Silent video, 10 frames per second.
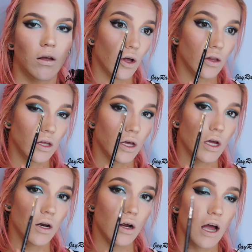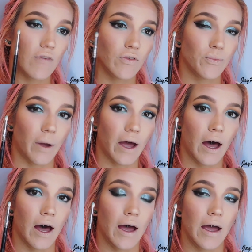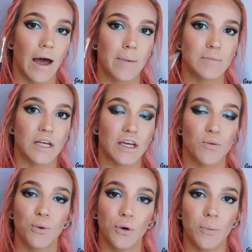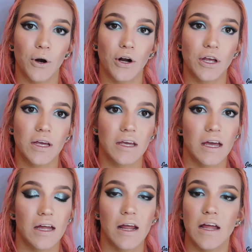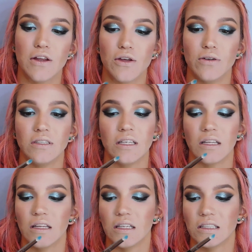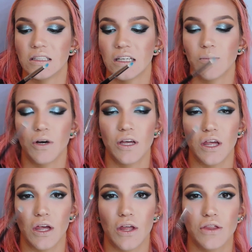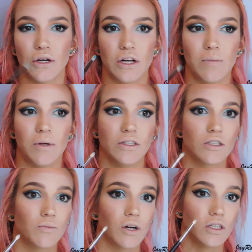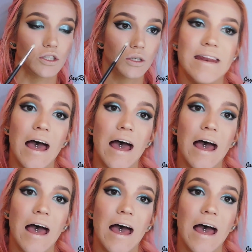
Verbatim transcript: On the inner half of my eye, I'm taking Pool Party again and using this Sigma E thirty pencil brush.